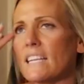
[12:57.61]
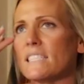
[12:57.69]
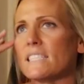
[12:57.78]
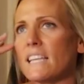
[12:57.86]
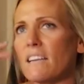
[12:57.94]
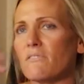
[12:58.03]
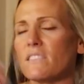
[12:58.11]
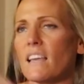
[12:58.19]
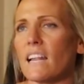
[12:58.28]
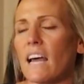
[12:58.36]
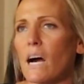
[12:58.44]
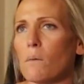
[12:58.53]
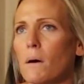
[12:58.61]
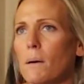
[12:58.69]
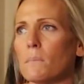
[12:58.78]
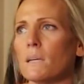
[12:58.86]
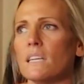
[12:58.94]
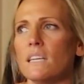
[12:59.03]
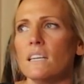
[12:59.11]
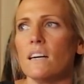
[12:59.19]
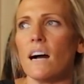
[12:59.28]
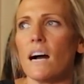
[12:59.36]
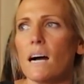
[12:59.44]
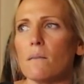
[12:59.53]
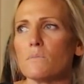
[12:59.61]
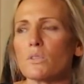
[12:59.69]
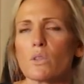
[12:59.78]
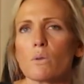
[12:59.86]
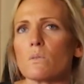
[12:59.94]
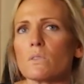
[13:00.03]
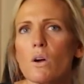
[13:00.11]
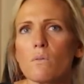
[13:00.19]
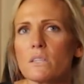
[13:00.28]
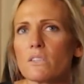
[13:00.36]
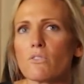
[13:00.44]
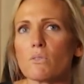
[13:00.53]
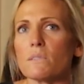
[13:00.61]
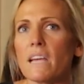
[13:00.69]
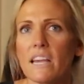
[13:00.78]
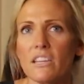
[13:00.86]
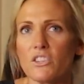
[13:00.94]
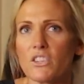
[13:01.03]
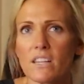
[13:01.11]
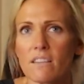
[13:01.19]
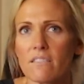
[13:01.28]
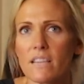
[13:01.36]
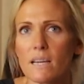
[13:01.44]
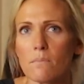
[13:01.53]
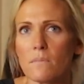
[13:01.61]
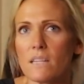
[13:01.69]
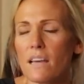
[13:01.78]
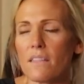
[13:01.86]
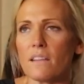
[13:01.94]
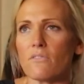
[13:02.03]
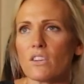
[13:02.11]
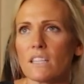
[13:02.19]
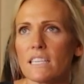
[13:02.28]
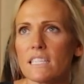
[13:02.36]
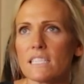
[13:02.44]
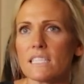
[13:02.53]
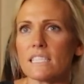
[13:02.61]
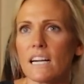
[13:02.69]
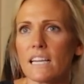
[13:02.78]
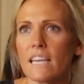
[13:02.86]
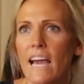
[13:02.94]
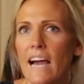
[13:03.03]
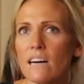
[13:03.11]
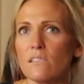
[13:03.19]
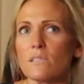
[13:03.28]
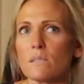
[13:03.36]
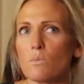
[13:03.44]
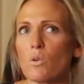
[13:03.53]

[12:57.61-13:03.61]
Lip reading: had saved that album. So there was always a rotation of them. Nothing really stuck out